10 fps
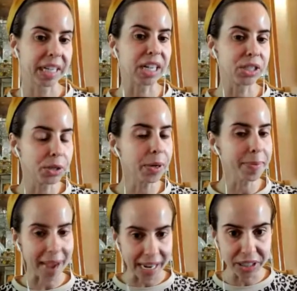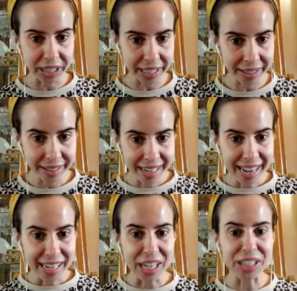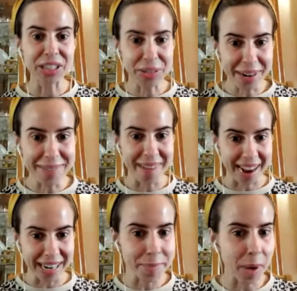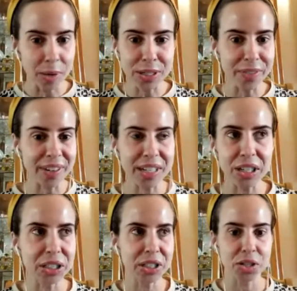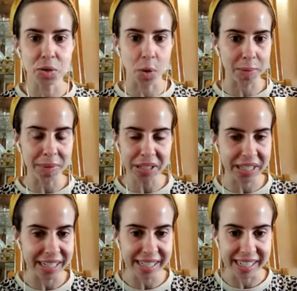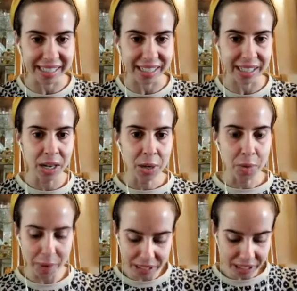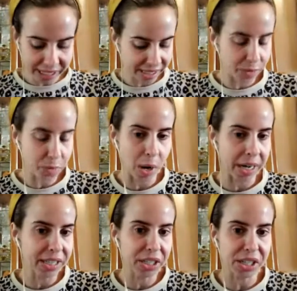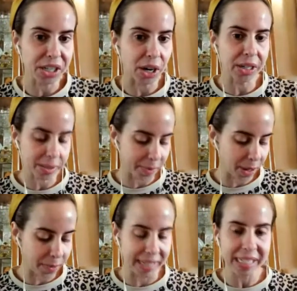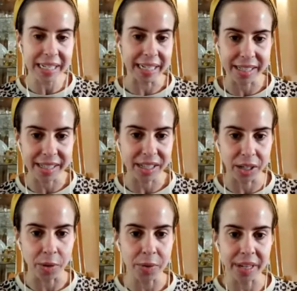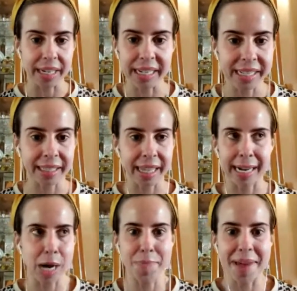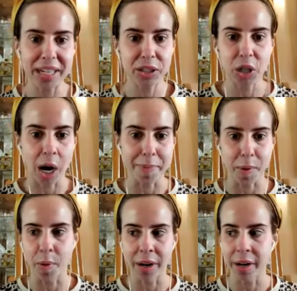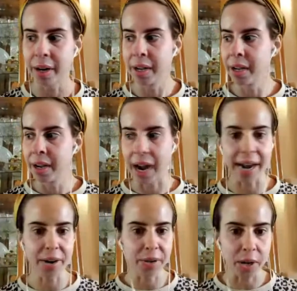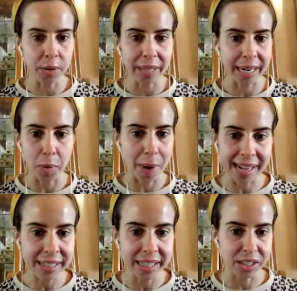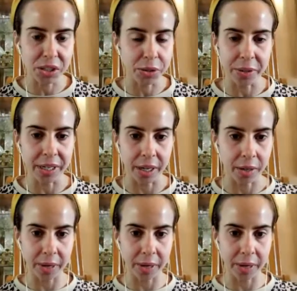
Could you imagine? Could you imagine? Most of us are just normal citizens. We just wanted to start a small business, you know, that isn't like a bake shop or, I don't know, like a waxing studio.